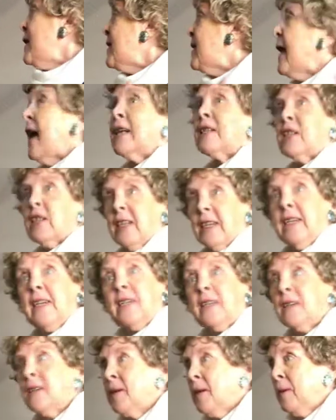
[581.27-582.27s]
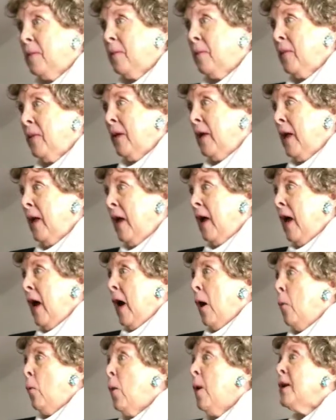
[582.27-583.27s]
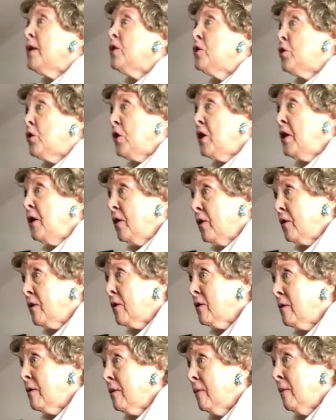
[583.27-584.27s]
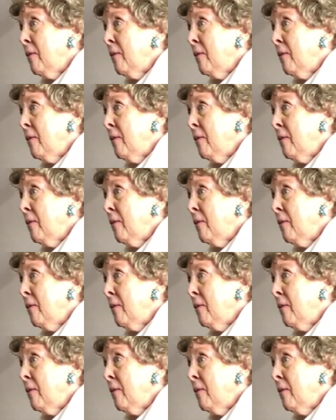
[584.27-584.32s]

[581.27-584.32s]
That's it. What a genius.